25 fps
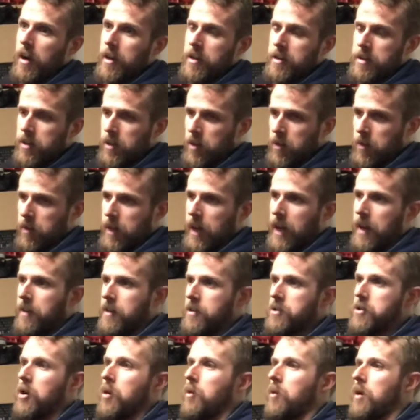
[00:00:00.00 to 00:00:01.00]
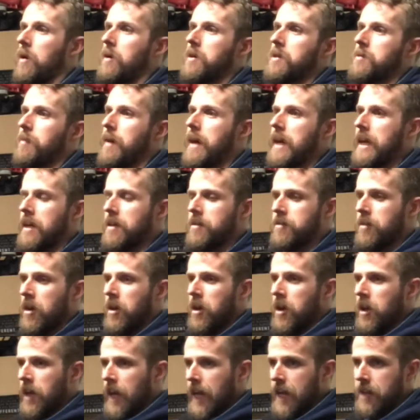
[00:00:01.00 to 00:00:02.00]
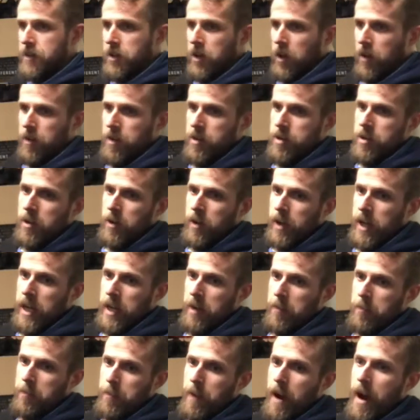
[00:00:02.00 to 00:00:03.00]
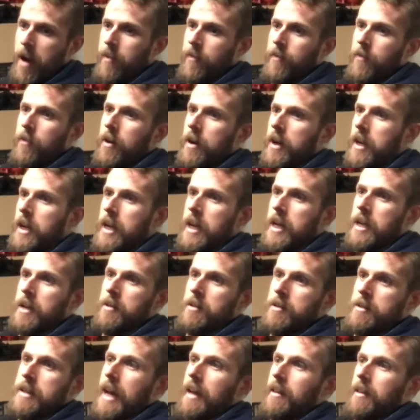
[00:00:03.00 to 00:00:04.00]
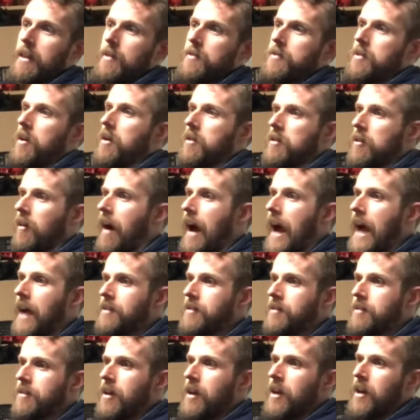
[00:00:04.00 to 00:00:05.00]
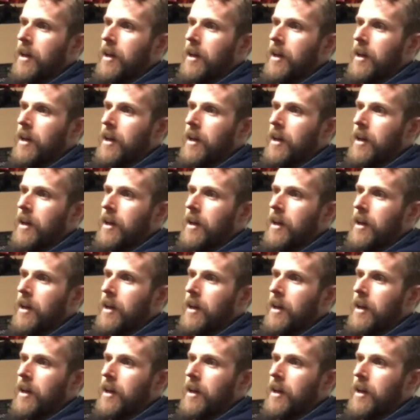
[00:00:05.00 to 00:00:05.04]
until, kind of the joke we always make is, until they're doing barefooted deadlifts on glass